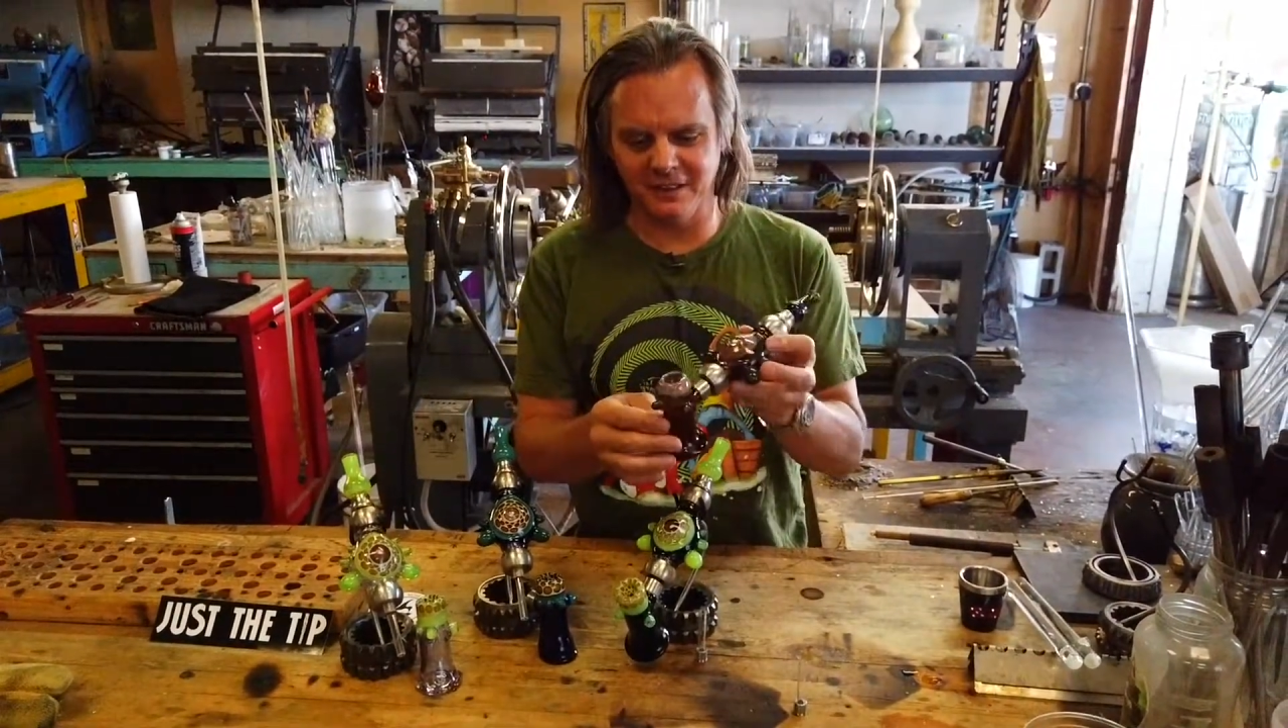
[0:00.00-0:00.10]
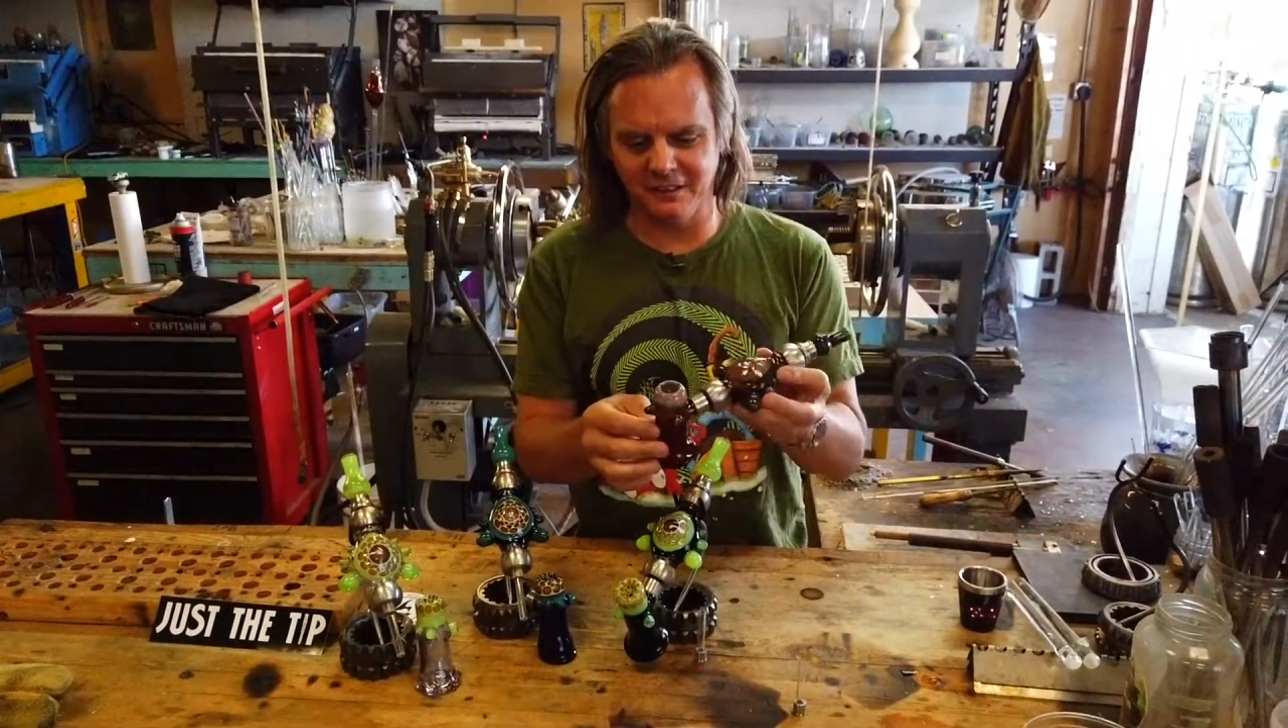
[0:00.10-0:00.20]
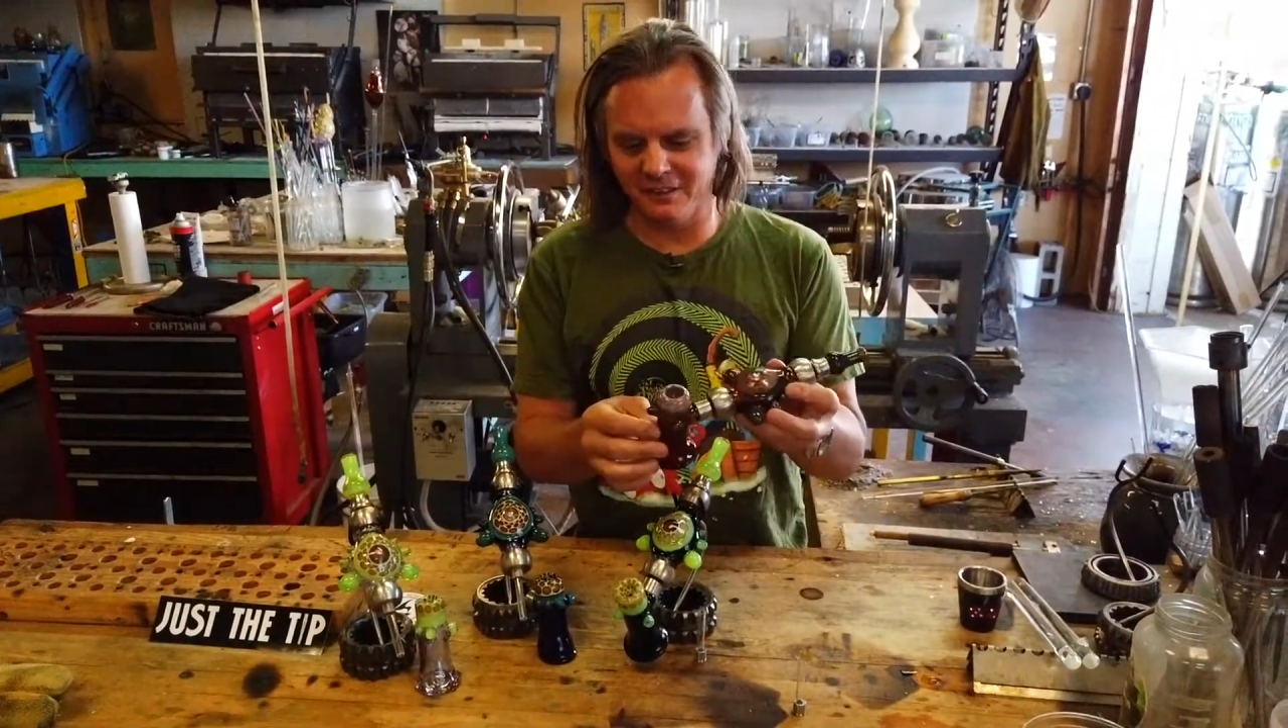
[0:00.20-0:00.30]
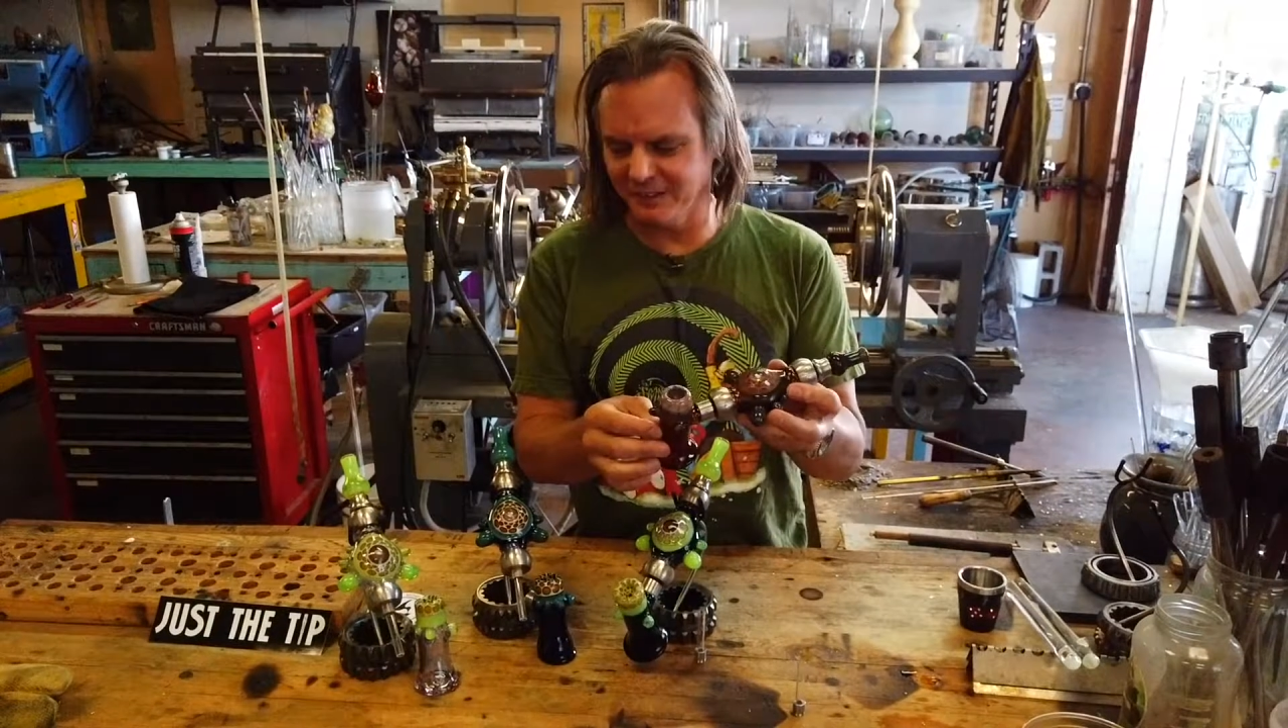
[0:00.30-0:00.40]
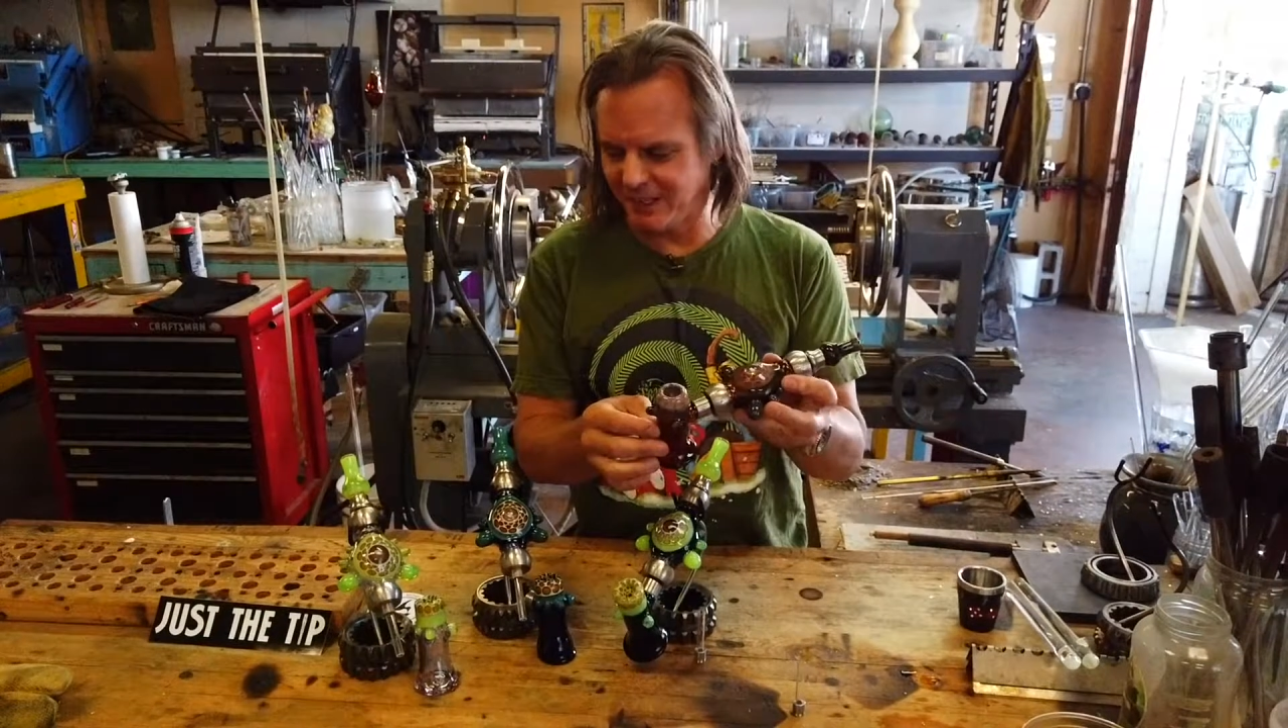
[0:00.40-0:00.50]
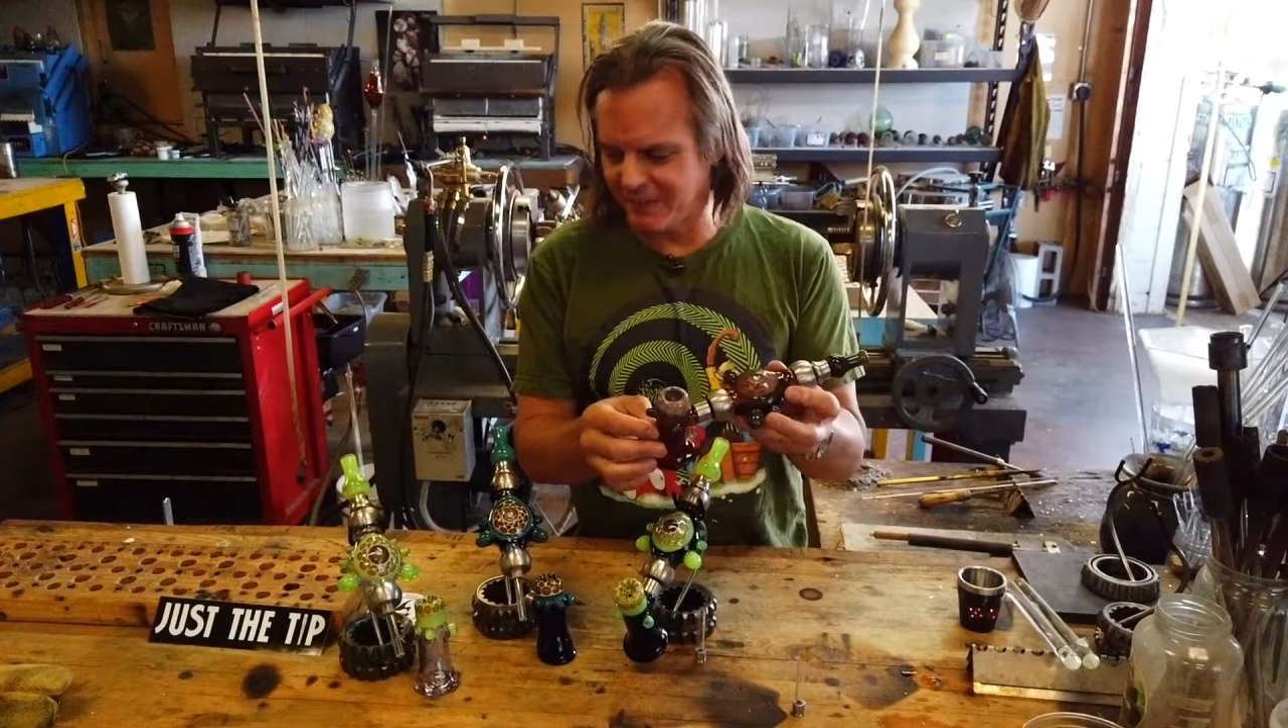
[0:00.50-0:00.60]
This is